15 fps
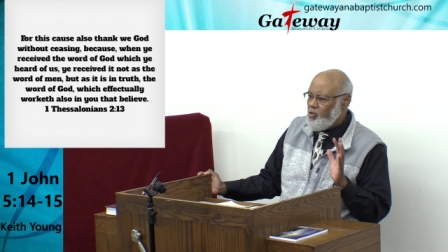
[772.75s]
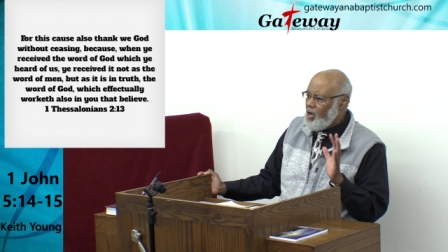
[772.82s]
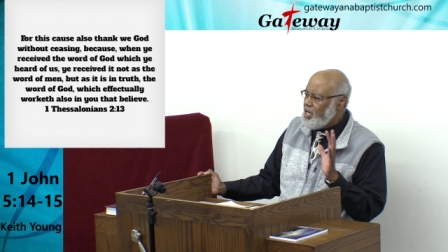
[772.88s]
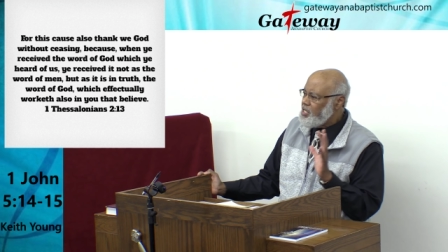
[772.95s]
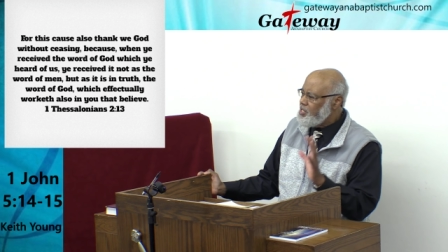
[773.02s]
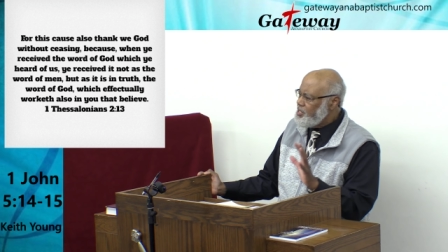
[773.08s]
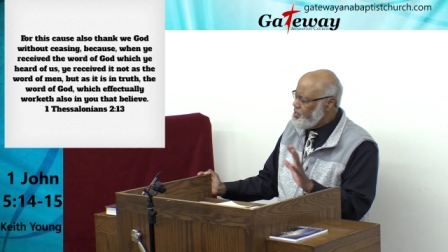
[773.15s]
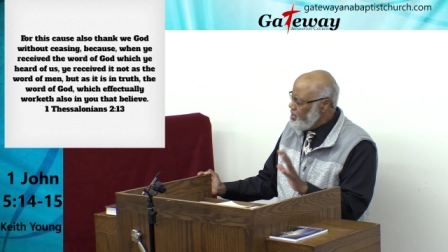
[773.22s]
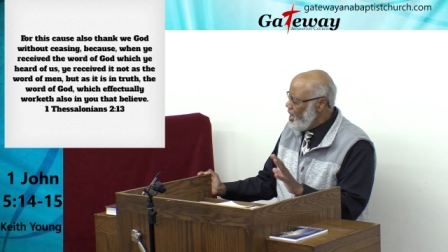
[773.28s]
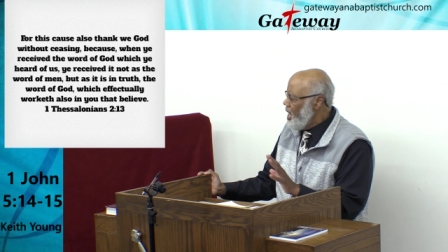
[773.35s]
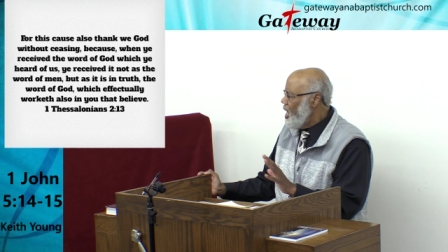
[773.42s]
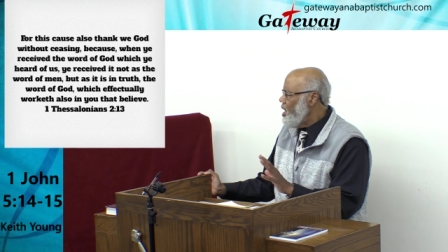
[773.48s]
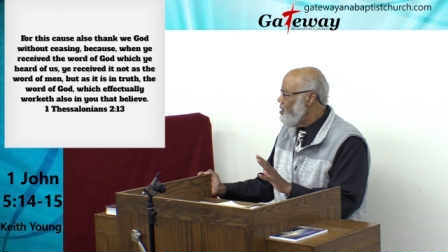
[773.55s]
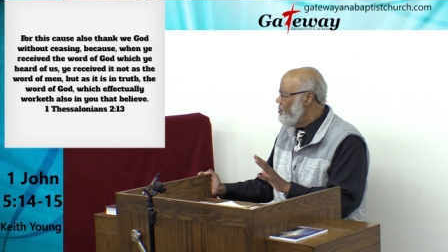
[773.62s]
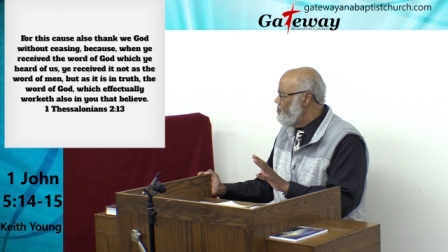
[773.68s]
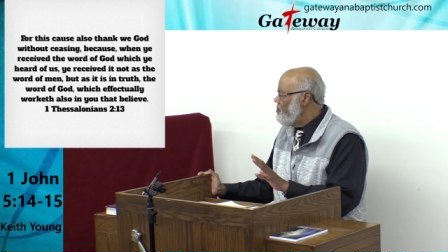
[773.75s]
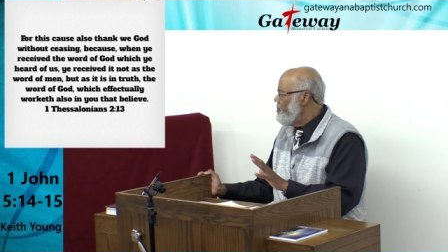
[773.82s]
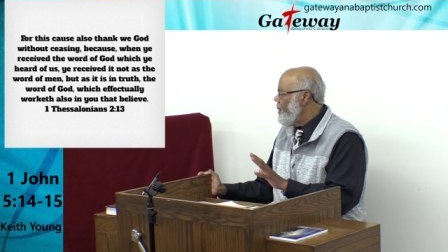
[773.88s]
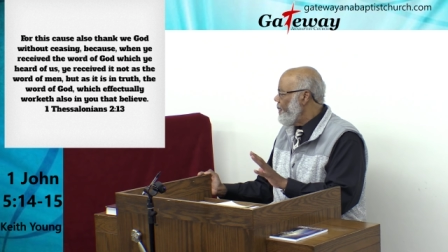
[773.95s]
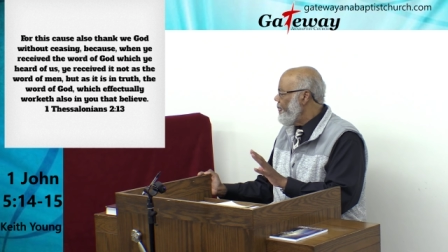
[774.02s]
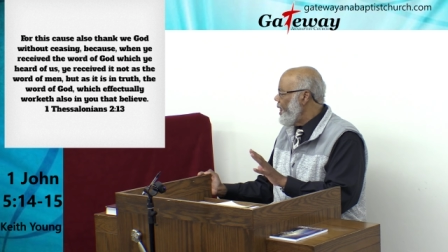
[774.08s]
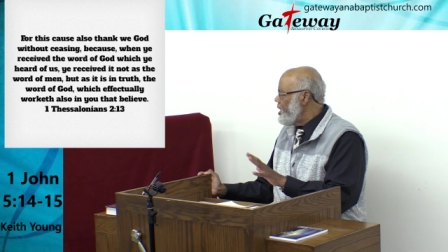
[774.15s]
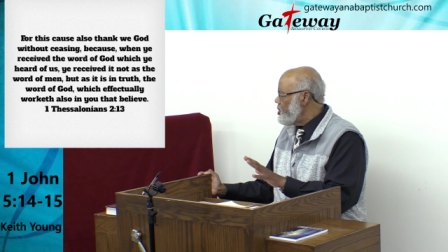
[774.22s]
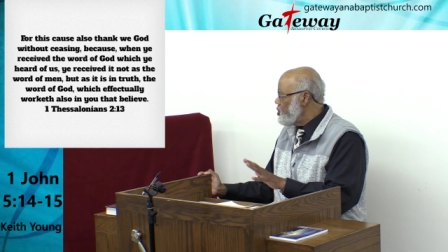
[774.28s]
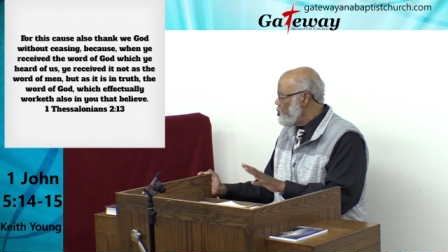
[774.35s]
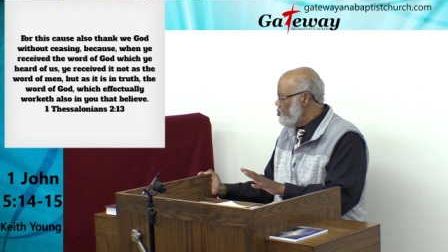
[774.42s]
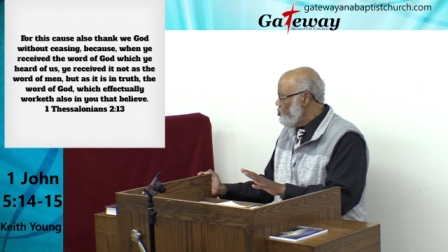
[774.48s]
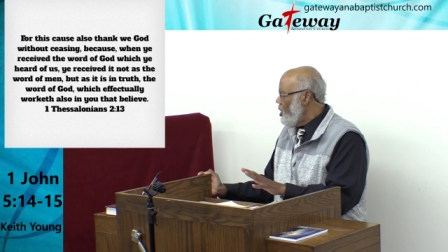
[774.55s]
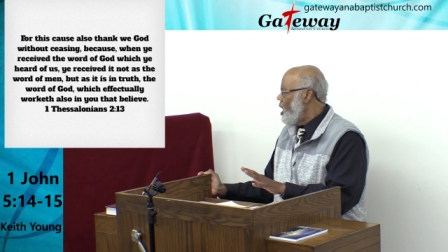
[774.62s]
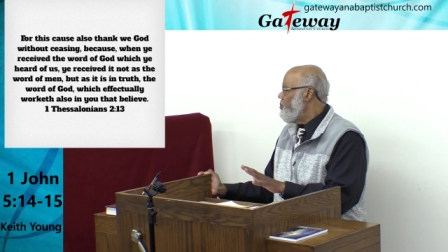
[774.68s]
What is the thing that's
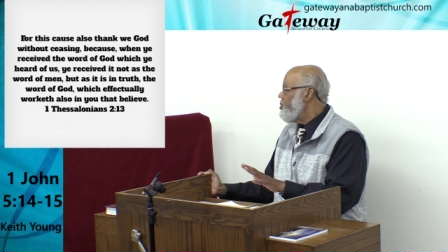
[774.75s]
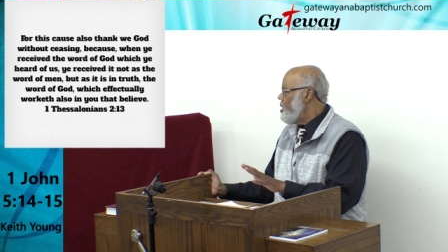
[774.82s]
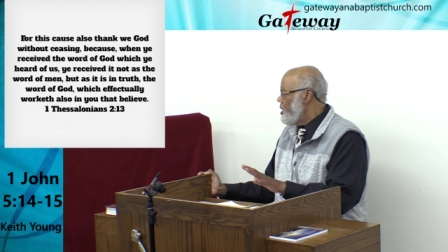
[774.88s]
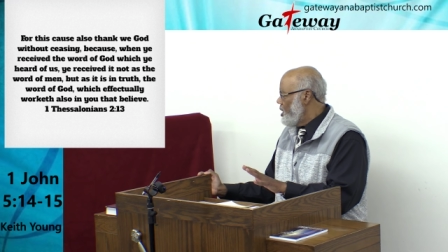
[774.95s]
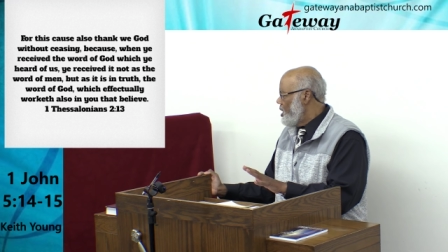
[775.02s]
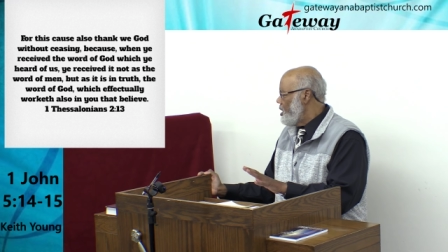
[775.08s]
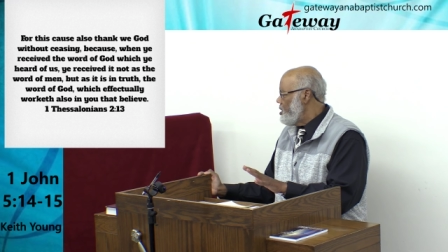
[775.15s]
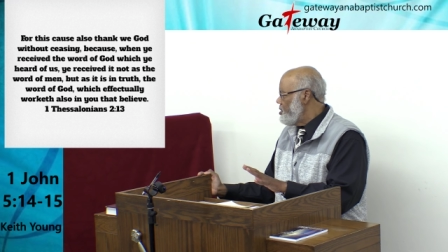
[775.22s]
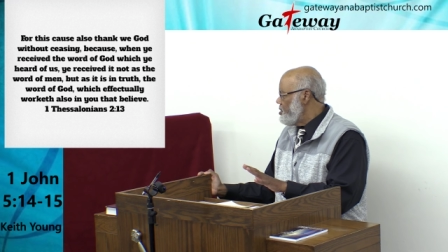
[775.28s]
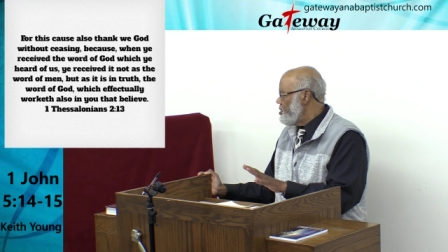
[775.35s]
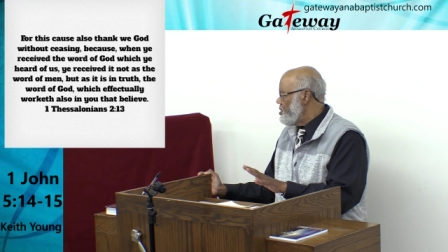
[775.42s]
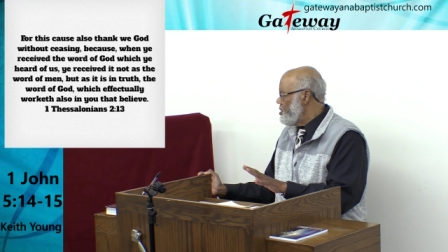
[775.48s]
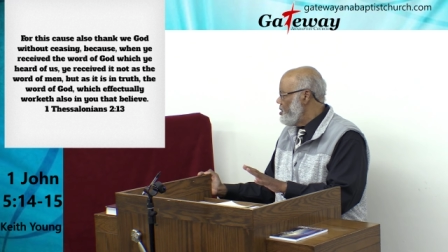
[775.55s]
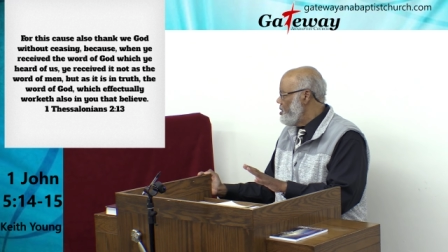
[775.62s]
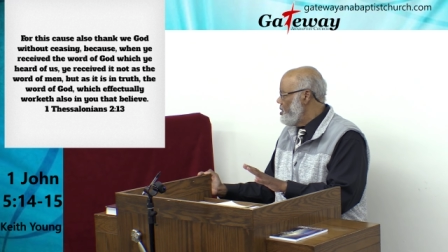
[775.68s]
troubling us?